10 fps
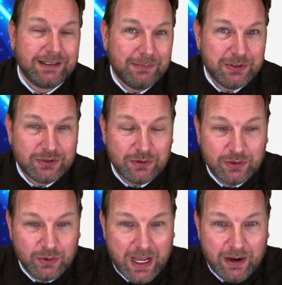let me show
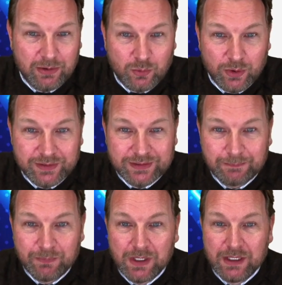you how it works.
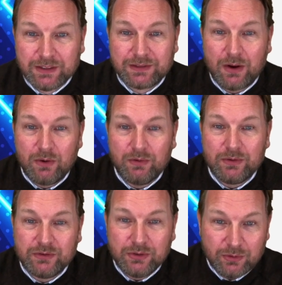So
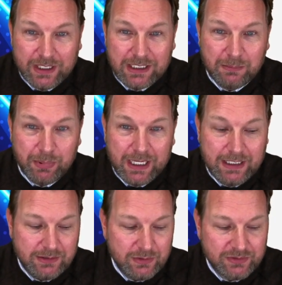to create a
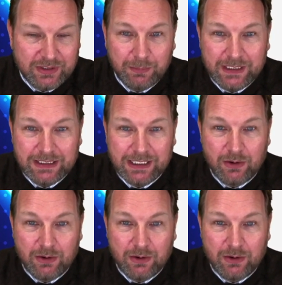campaign, you simply click